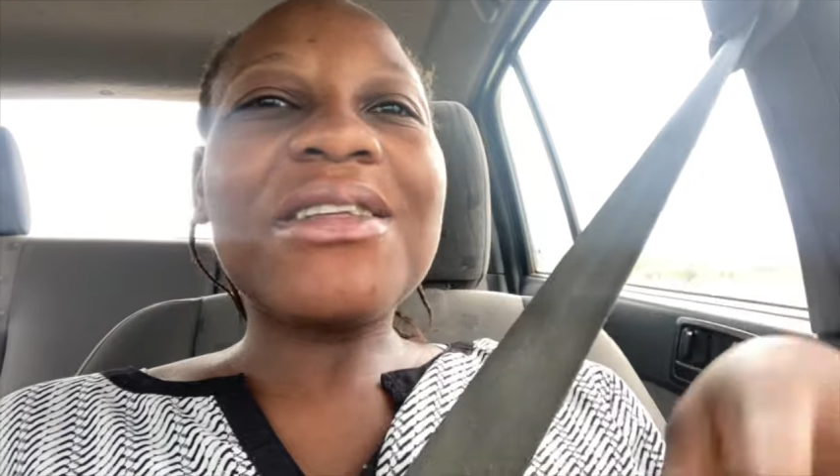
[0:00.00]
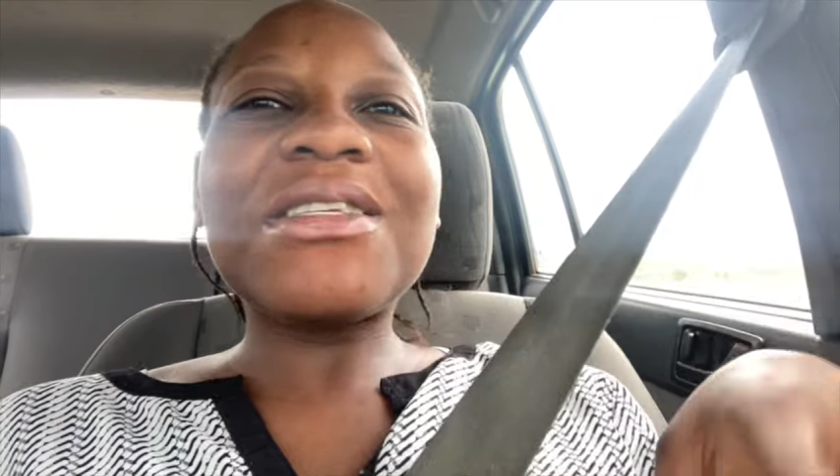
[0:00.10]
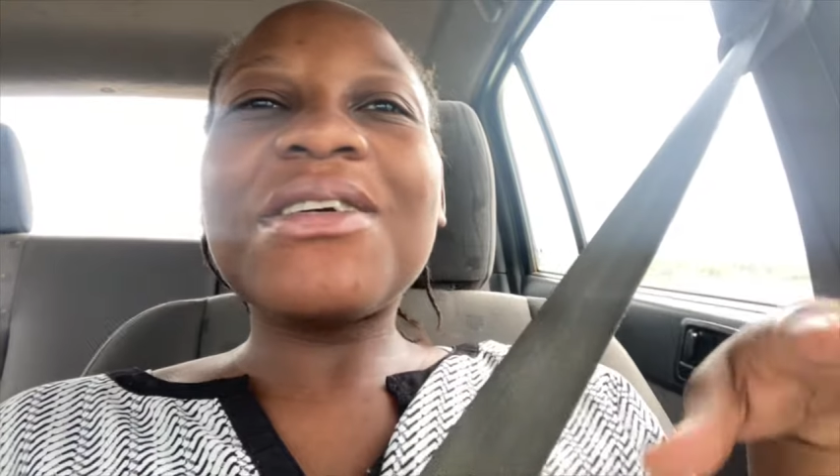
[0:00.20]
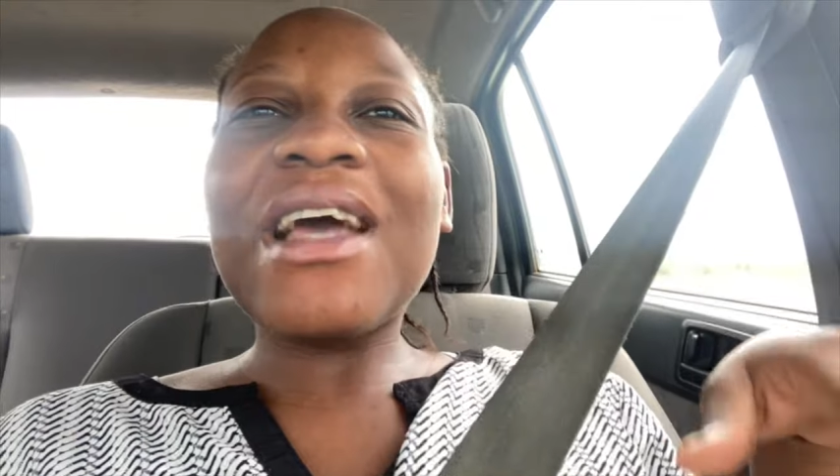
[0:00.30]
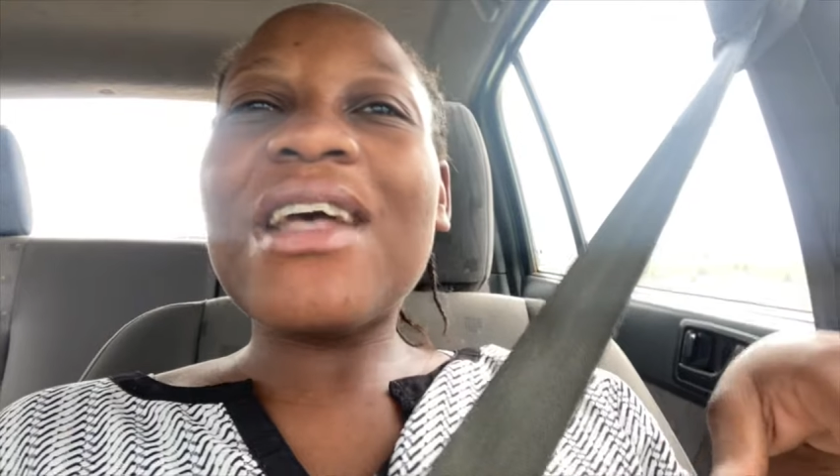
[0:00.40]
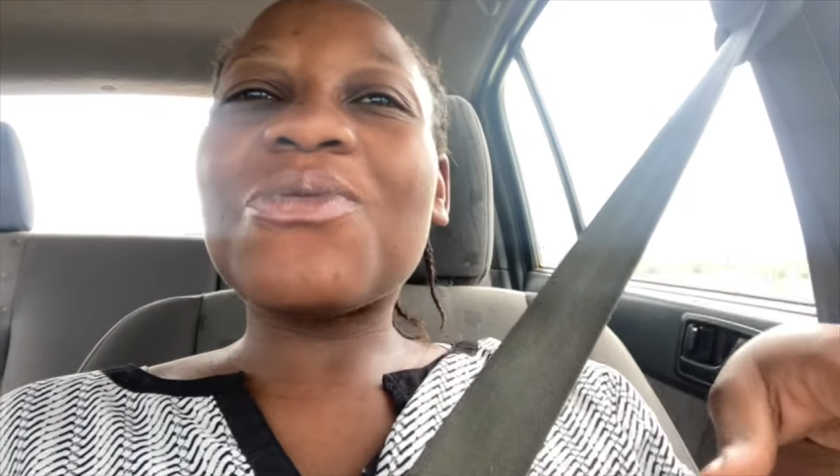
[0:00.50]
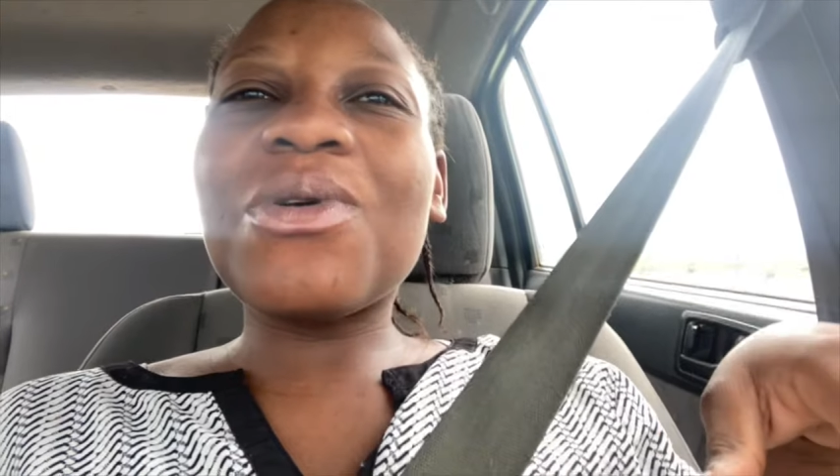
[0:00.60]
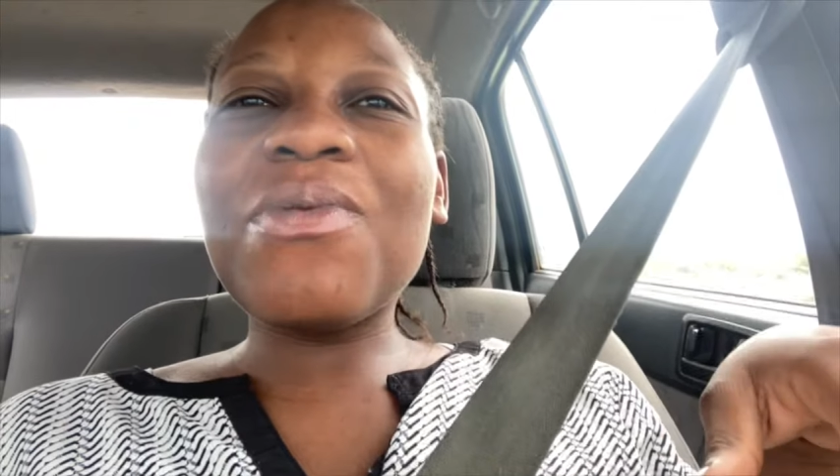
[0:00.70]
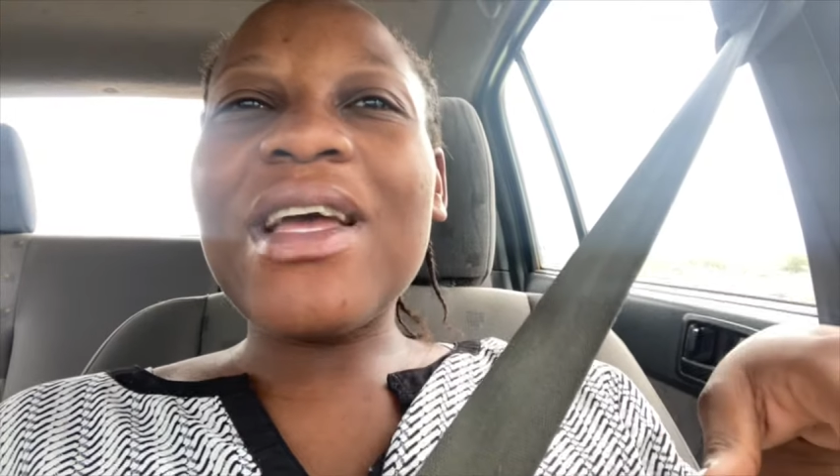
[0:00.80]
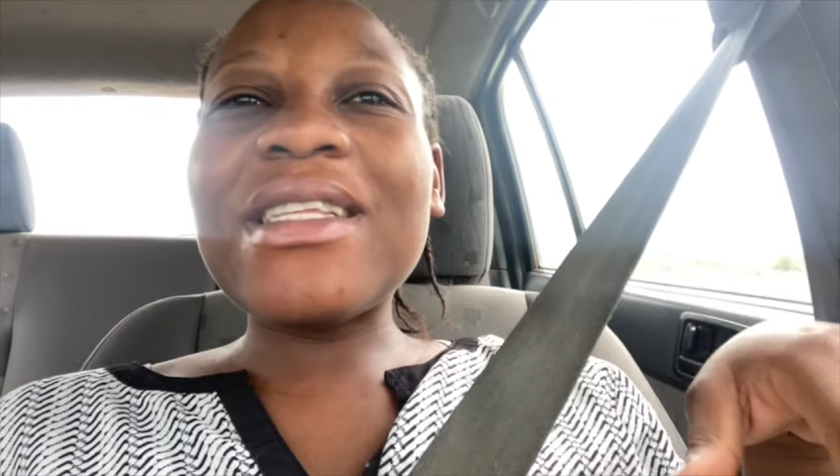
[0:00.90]
I'll see you guys
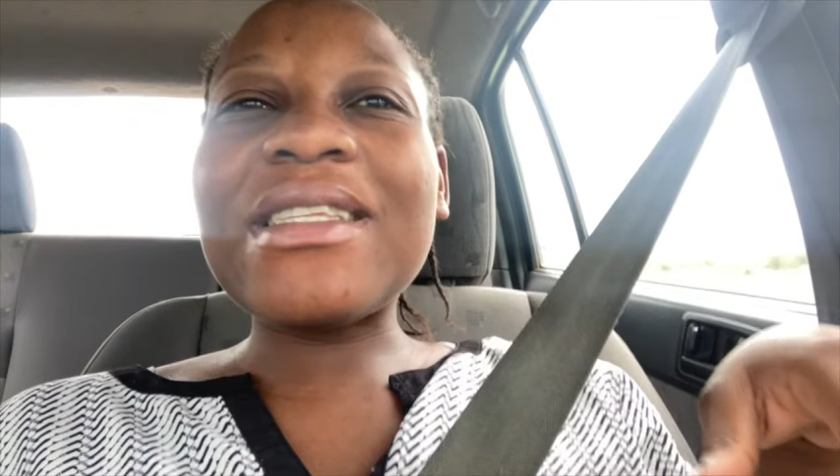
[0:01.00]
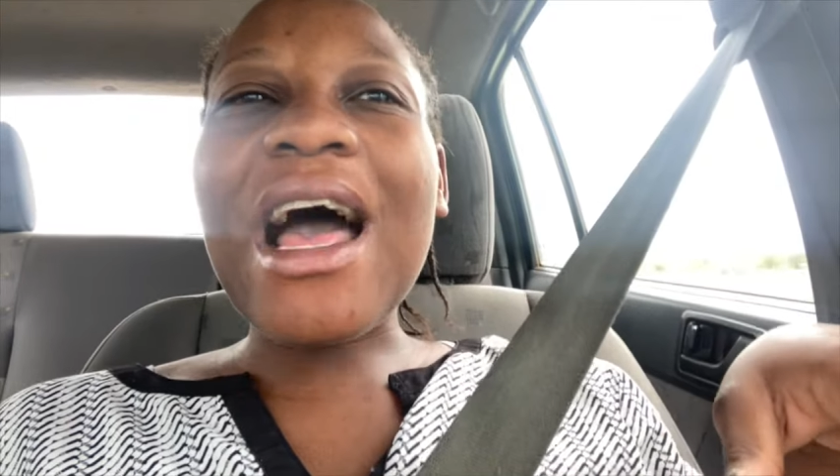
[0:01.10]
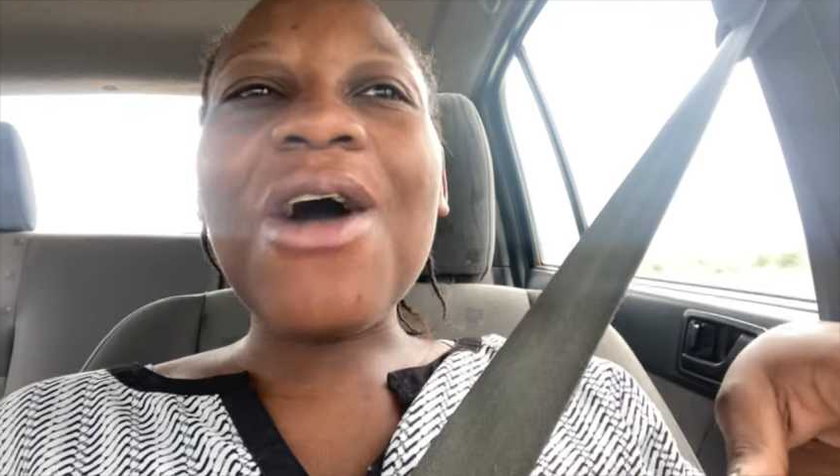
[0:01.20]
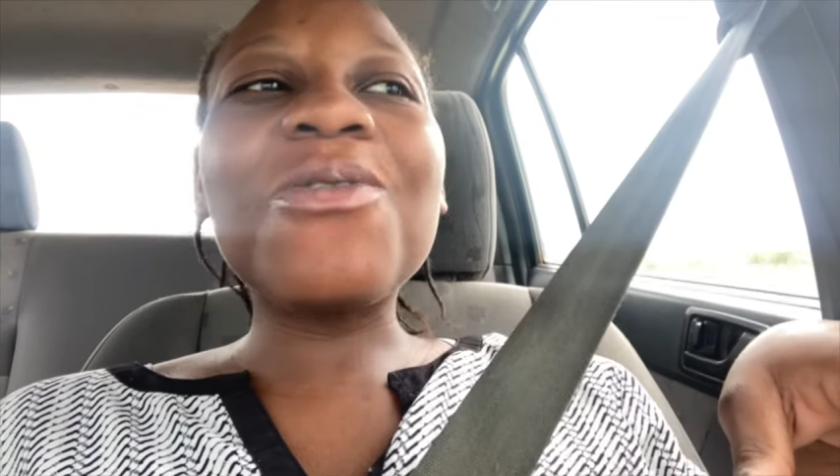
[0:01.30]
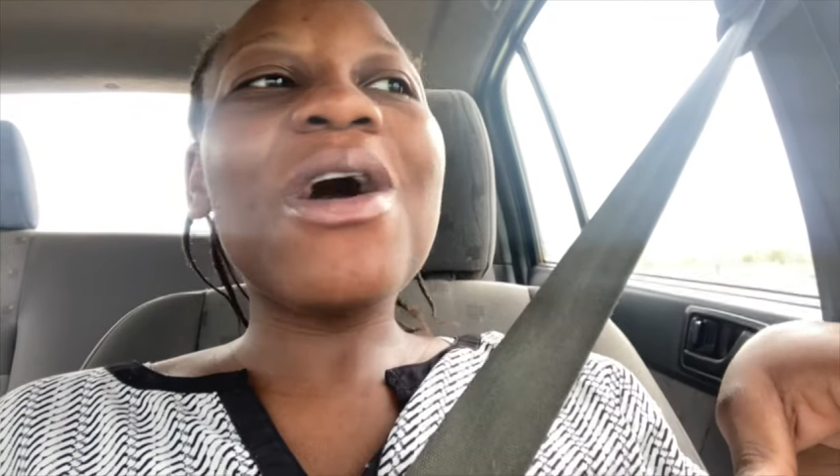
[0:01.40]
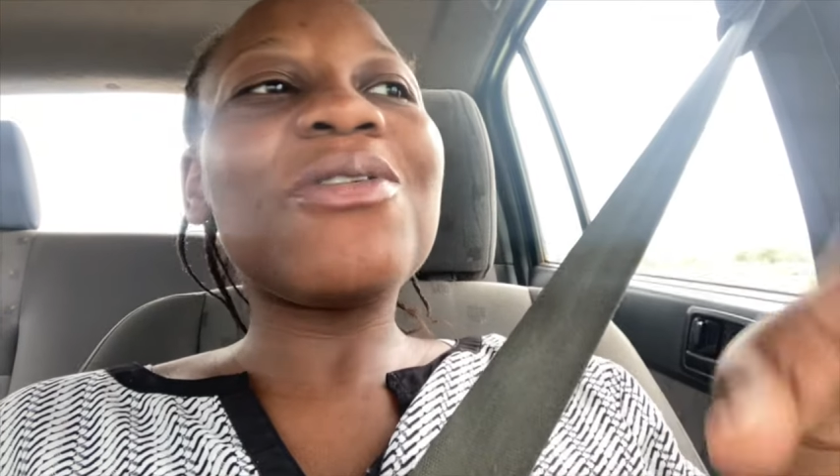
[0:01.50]
when we're in town.